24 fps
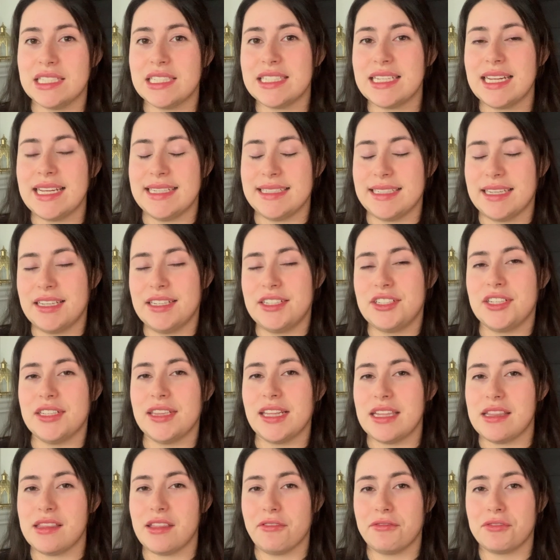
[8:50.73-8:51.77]
stay in touch, and
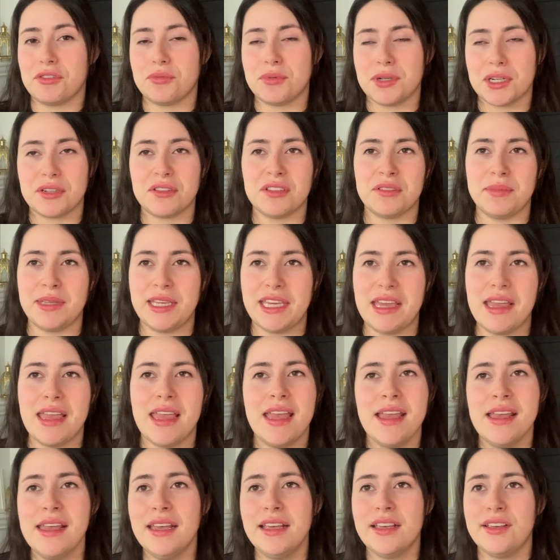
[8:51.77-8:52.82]
they'd love to work with me.
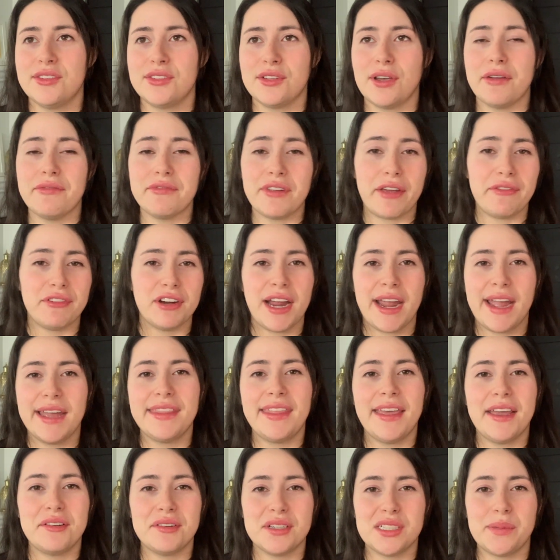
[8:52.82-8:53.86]
So I've never had
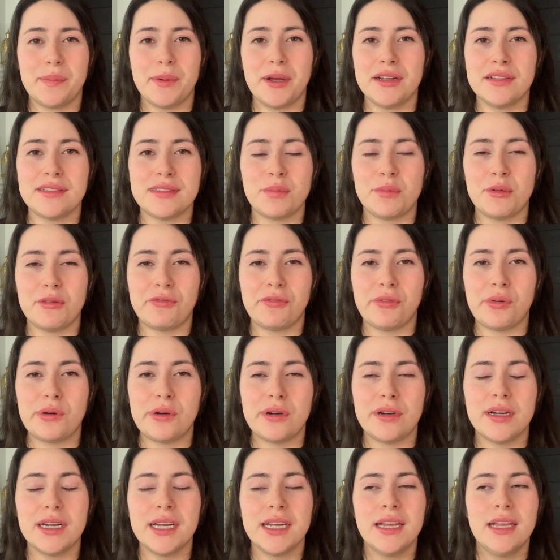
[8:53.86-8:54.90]
that response
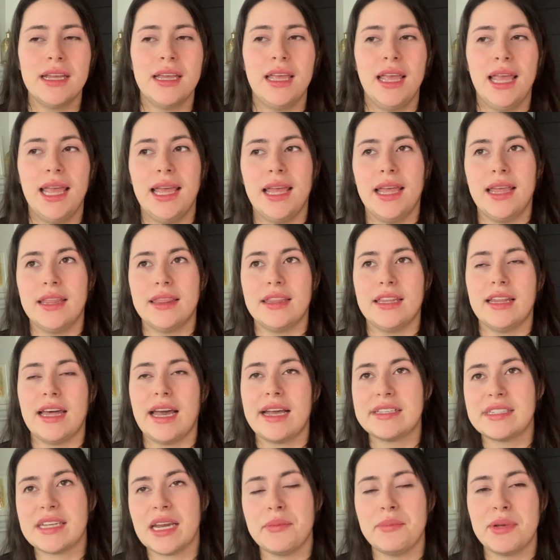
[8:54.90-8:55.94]
before. The
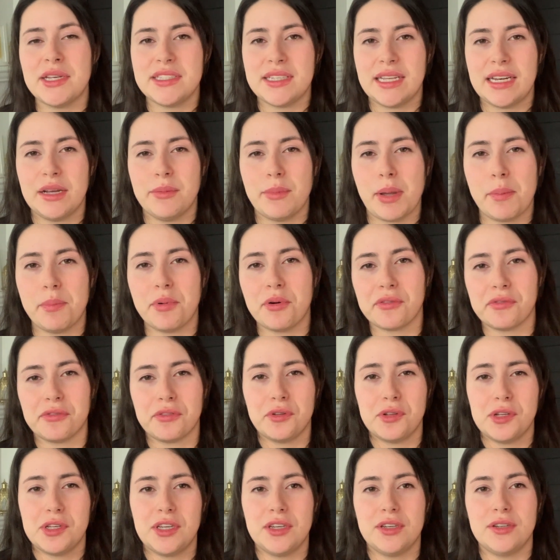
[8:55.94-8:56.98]
last time I sent out my
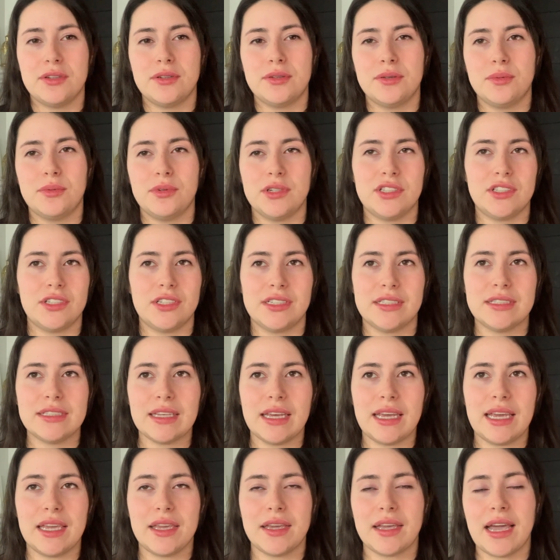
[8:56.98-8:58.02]
portfolio was just
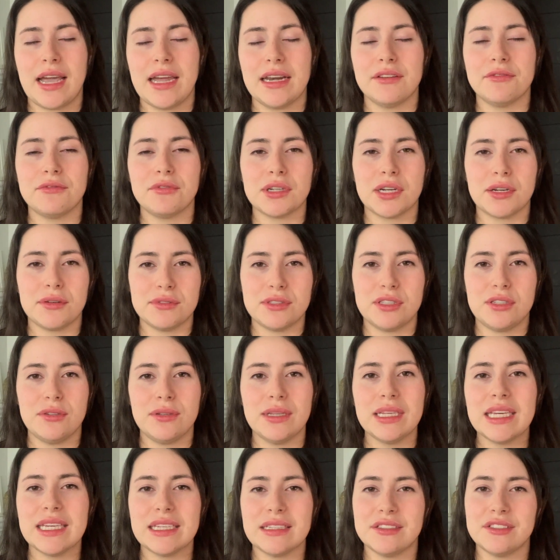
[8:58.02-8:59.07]
like kind of when I was
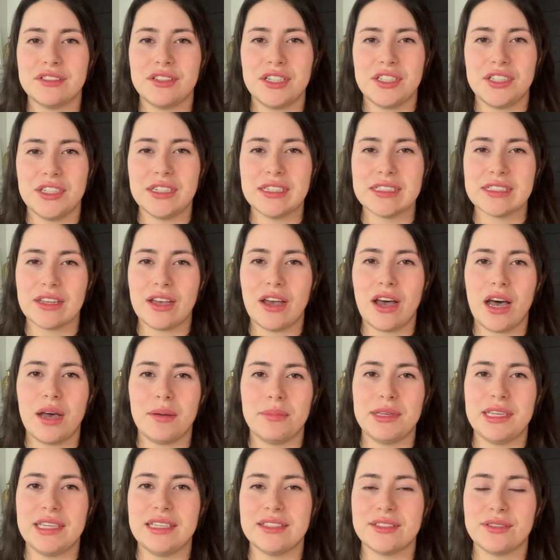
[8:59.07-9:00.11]
doing illustration as a
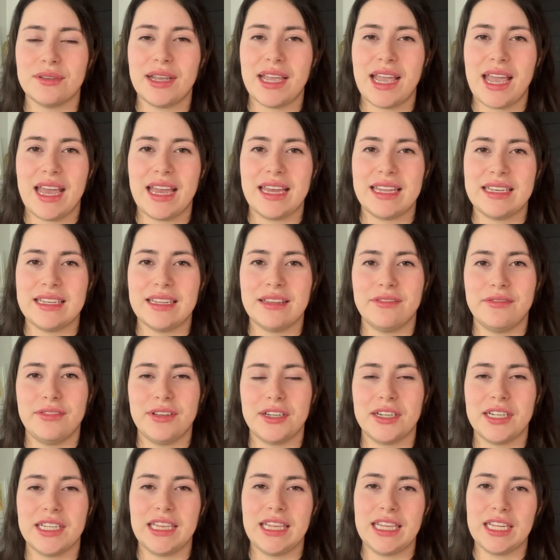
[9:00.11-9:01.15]
hobby, so I had
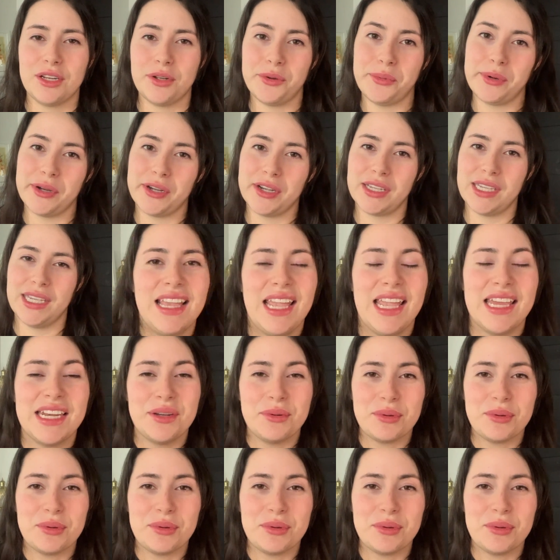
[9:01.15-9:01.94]
very little work and it